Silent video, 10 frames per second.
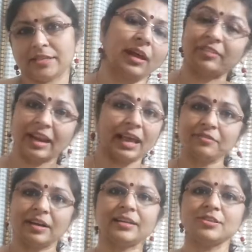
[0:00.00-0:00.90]
When I
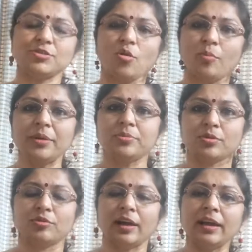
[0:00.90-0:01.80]
went and saw my
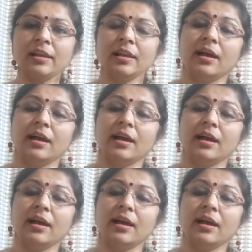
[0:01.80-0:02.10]
profile,